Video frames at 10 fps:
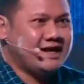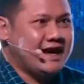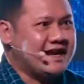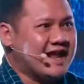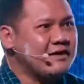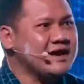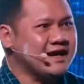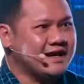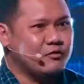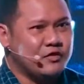And now
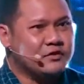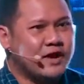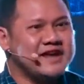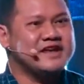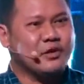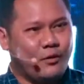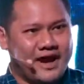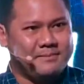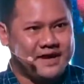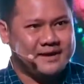we write in the
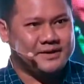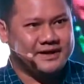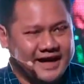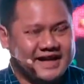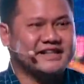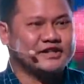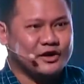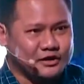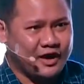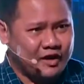white paper and then
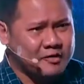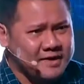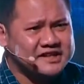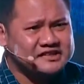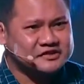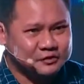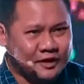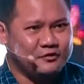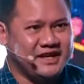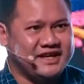talk to government, this is
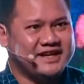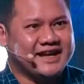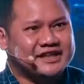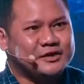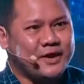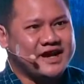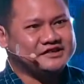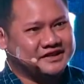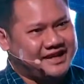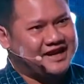what we need. Otherwise
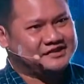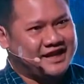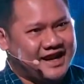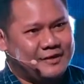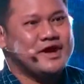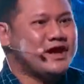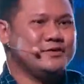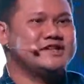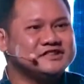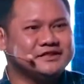the Thai startup,
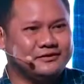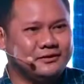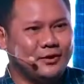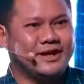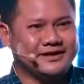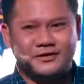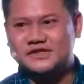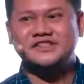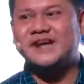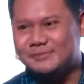we just
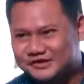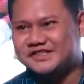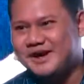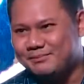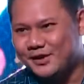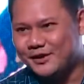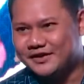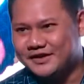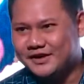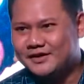come to Singapore,
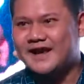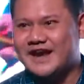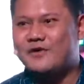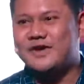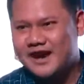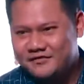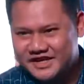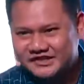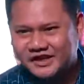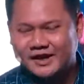and now we have
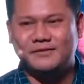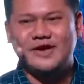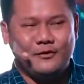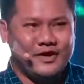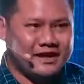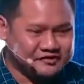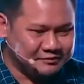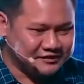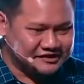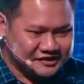ESOP. We have
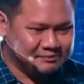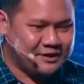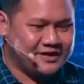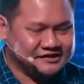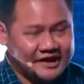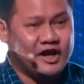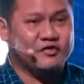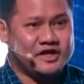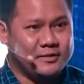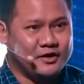something simple as
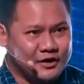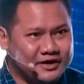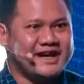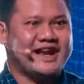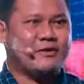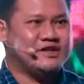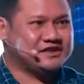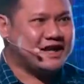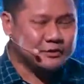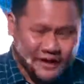convertible note, and now we
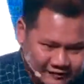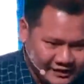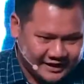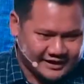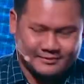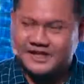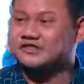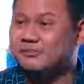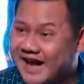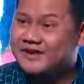start to have a
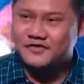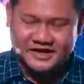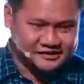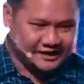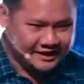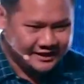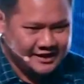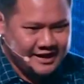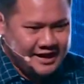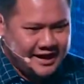smart visa.
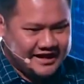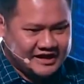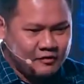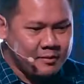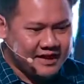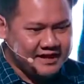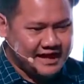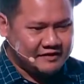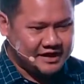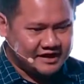And government, they
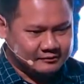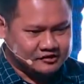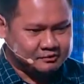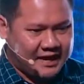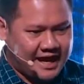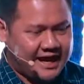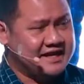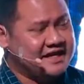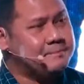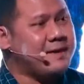have SPA,
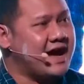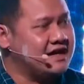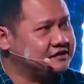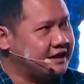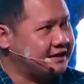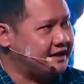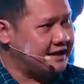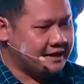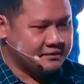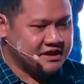and DIPA is
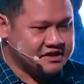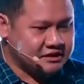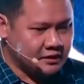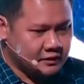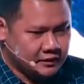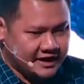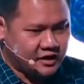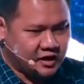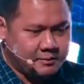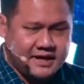the digital
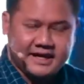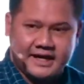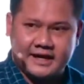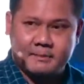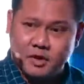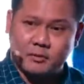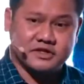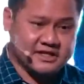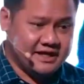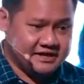economy
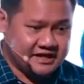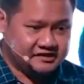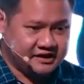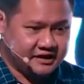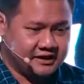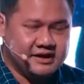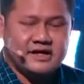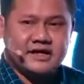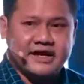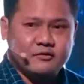promotion agency.
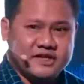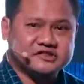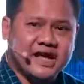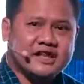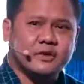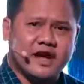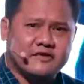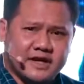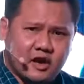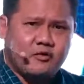We start to have
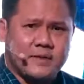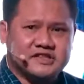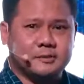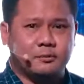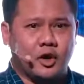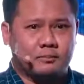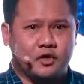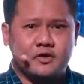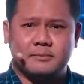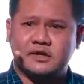government support
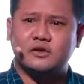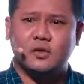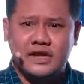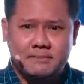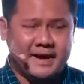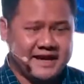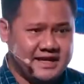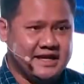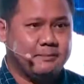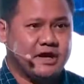program, not only
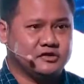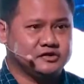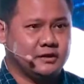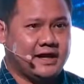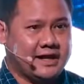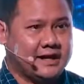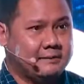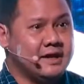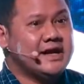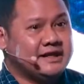money, but also
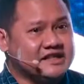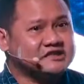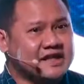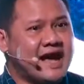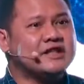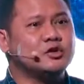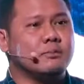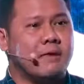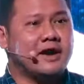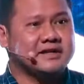they start to
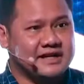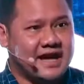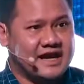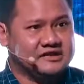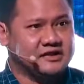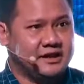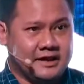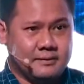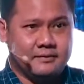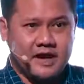modernize
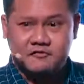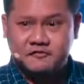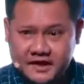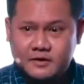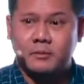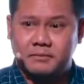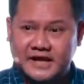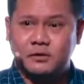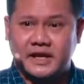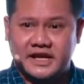a field of
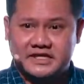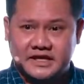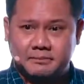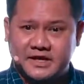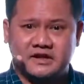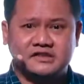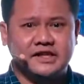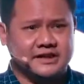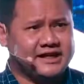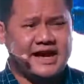regulation, because
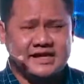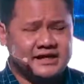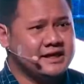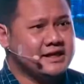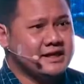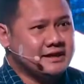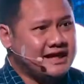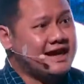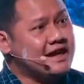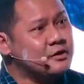Thai
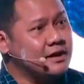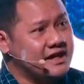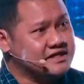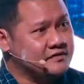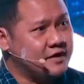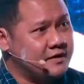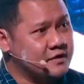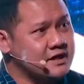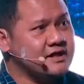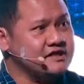regulation
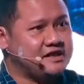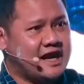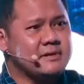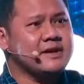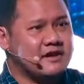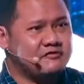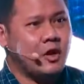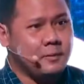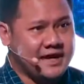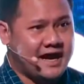framework is kind of
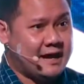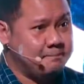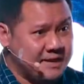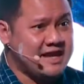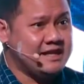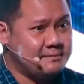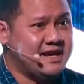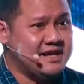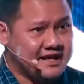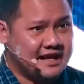fall behind
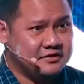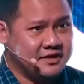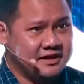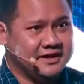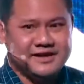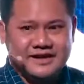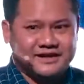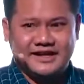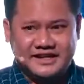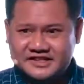many countries.
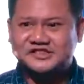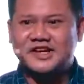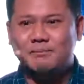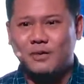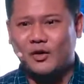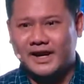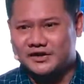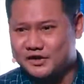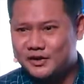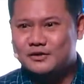In Singapore,
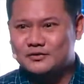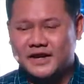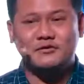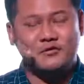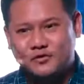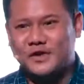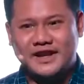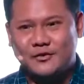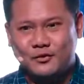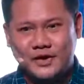
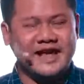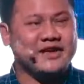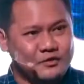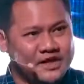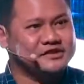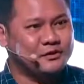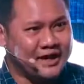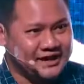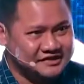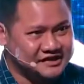when I invest in
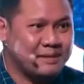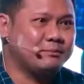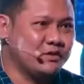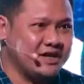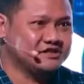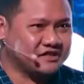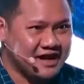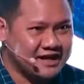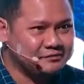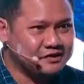one Singaporean
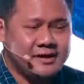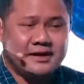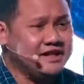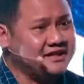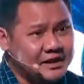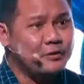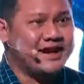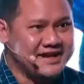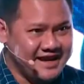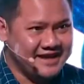startups, it take
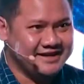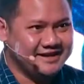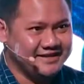1 day.